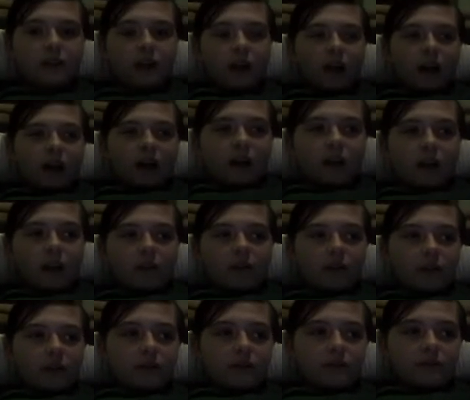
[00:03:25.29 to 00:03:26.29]
I love it.
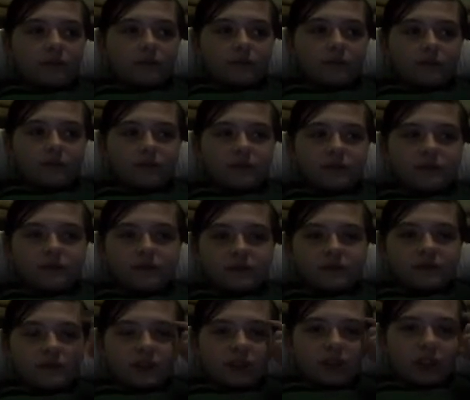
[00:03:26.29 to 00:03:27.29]
It's
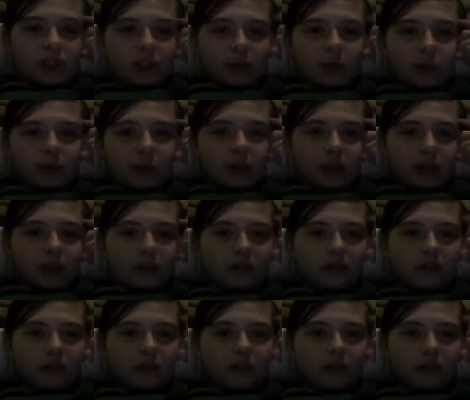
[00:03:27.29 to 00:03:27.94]
stuck in my brain.